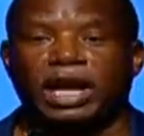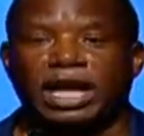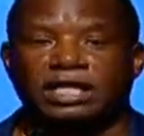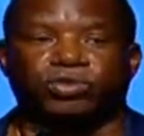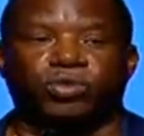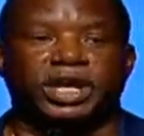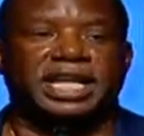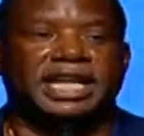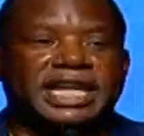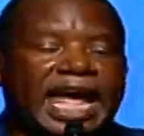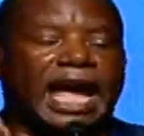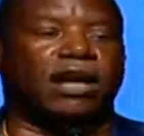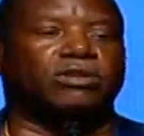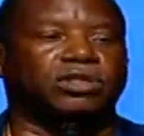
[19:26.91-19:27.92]
has
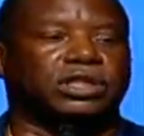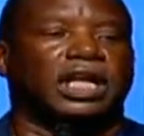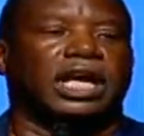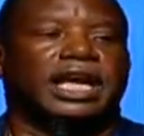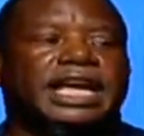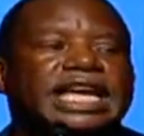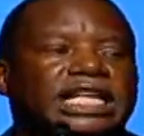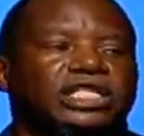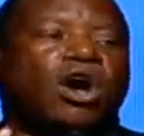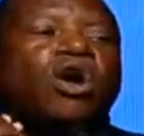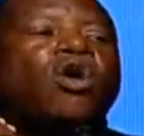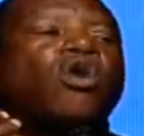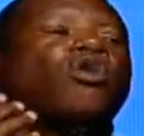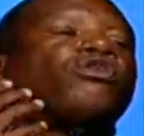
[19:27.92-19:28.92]
renounced his
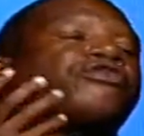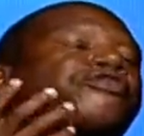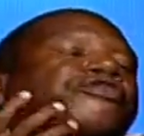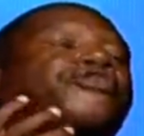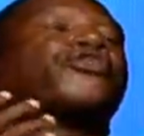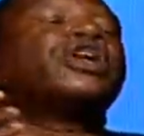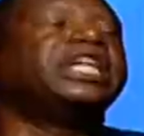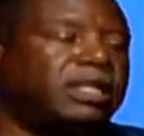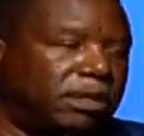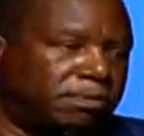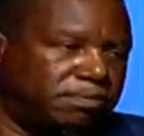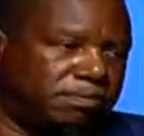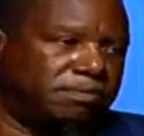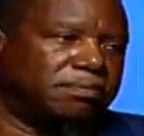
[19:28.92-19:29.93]
own freedom